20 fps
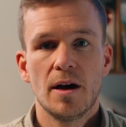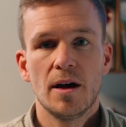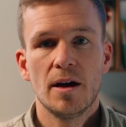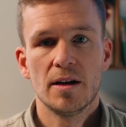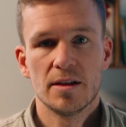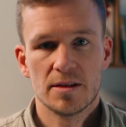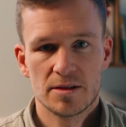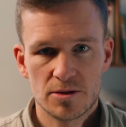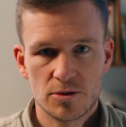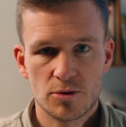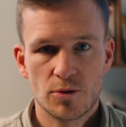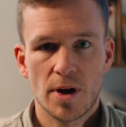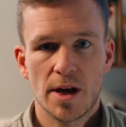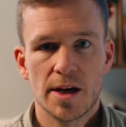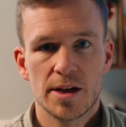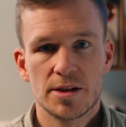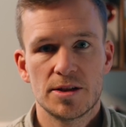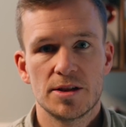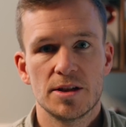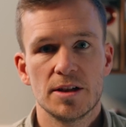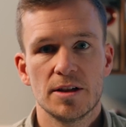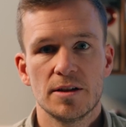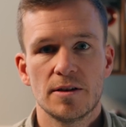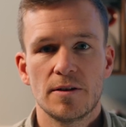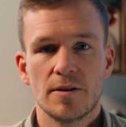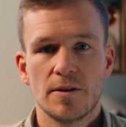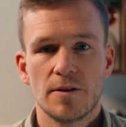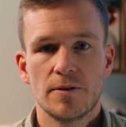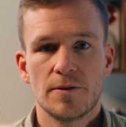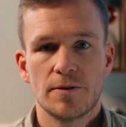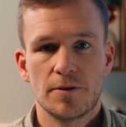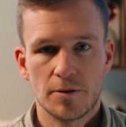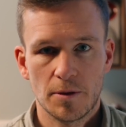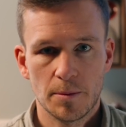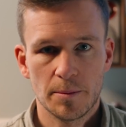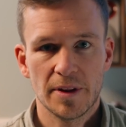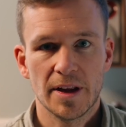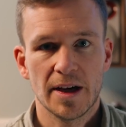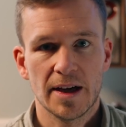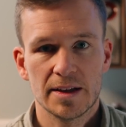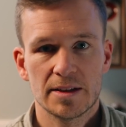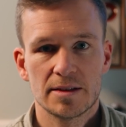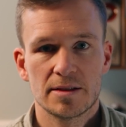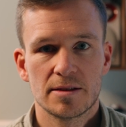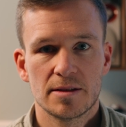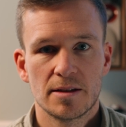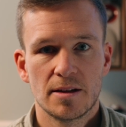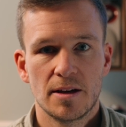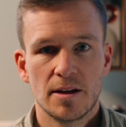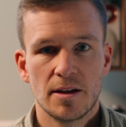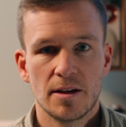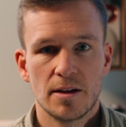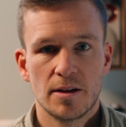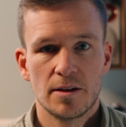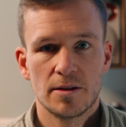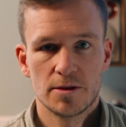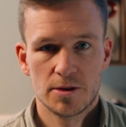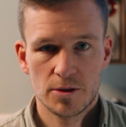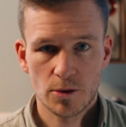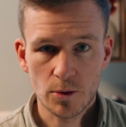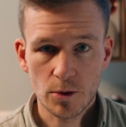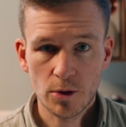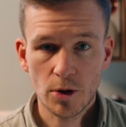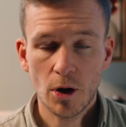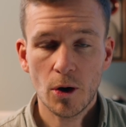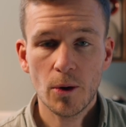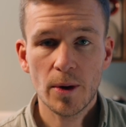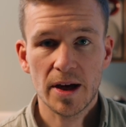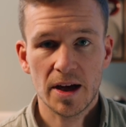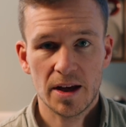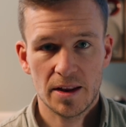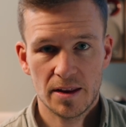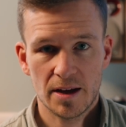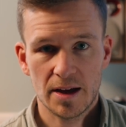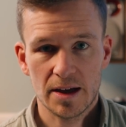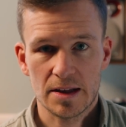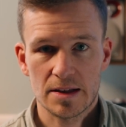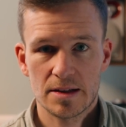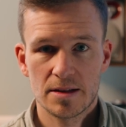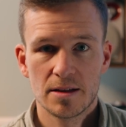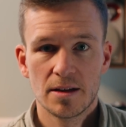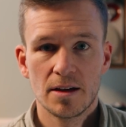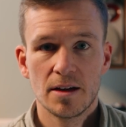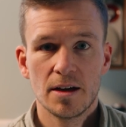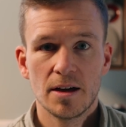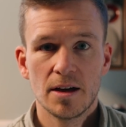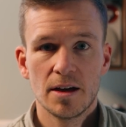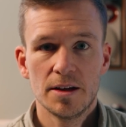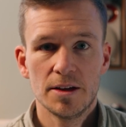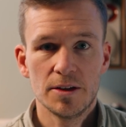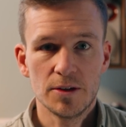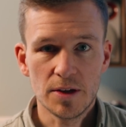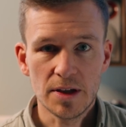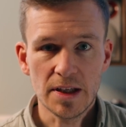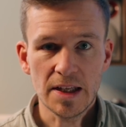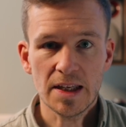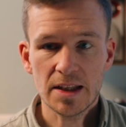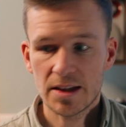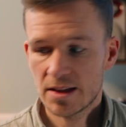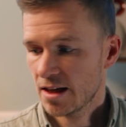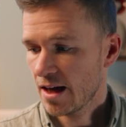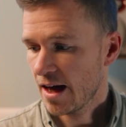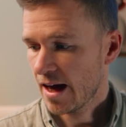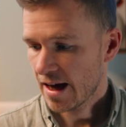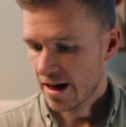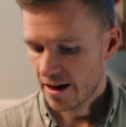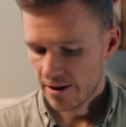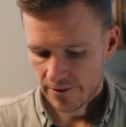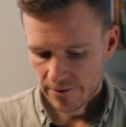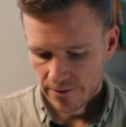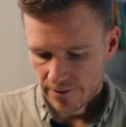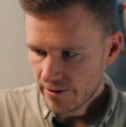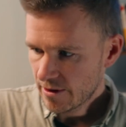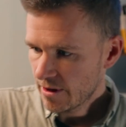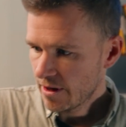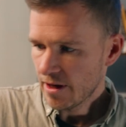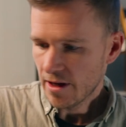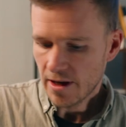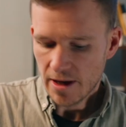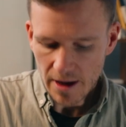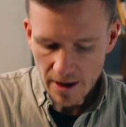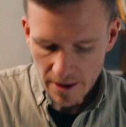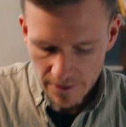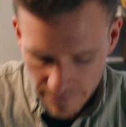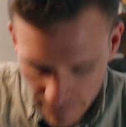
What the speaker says: a strategy from that? So knowing that you need to have a